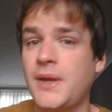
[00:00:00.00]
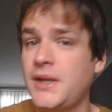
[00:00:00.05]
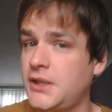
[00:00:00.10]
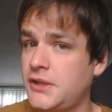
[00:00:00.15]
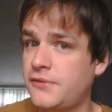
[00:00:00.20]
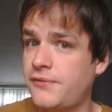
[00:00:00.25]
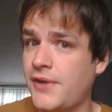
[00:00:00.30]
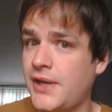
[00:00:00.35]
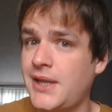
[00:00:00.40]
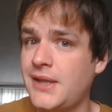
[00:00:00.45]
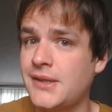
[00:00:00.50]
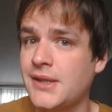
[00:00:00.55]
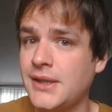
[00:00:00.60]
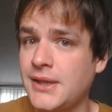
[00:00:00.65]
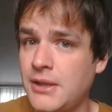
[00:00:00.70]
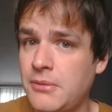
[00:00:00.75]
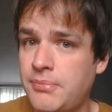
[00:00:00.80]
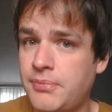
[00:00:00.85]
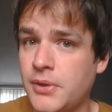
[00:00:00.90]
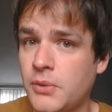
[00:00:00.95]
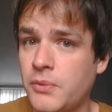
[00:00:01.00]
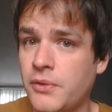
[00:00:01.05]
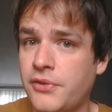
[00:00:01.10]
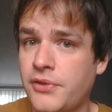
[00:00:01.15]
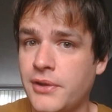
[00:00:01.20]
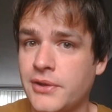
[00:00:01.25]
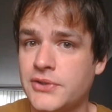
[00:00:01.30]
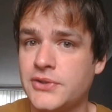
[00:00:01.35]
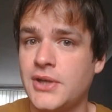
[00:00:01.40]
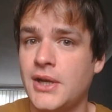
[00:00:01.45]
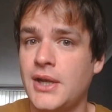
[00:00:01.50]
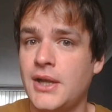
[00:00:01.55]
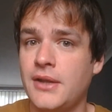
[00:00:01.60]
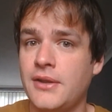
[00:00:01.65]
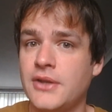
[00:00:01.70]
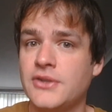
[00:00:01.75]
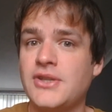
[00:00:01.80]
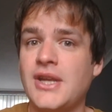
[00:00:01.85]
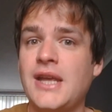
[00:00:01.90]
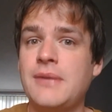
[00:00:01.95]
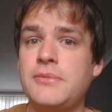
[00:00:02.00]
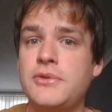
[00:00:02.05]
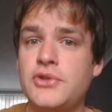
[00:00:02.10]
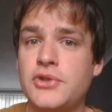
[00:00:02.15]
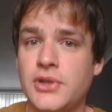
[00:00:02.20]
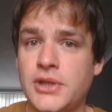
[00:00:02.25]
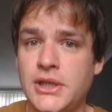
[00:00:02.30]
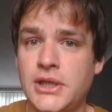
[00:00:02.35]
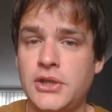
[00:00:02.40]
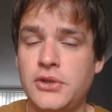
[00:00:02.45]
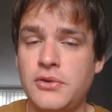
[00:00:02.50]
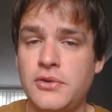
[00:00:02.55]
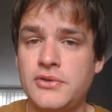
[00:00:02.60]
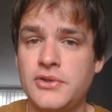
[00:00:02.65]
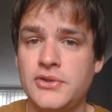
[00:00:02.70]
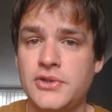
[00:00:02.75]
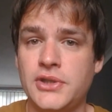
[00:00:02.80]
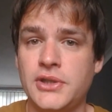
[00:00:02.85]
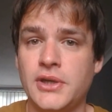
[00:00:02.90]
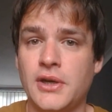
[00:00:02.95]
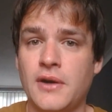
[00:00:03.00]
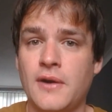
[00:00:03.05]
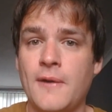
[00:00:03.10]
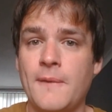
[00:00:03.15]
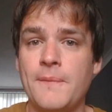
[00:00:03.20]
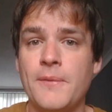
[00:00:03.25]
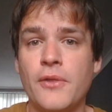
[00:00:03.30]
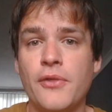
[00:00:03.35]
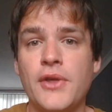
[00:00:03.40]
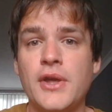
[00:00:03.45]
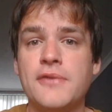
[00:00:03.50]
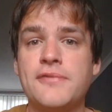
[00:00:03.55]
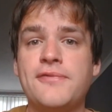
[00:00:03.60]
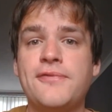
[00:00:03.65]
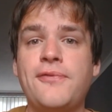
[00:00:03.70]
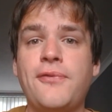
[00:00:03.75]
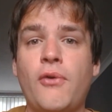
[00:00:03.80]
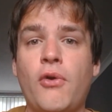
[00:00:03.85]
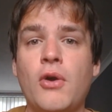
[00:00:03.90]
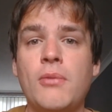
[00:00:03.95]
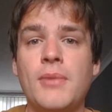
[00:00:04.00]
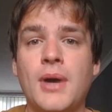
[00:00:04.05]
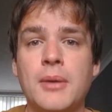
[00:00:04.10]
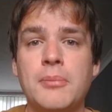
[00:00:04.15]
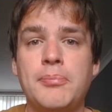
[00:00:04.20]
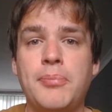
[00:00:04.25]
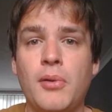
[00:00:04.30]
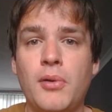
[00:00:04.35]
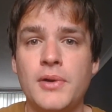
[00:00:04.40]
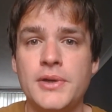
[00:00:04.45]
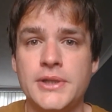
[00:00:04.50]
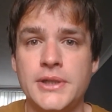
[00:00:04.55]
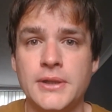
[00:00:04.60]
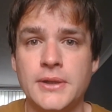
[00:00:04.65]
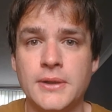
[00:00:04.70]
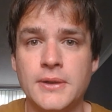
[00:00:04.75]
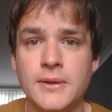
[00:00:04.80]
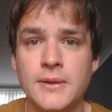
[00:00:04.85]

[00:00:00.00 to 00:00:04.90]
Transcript: and he's very deliberate with this imagery he uses here, they form a body.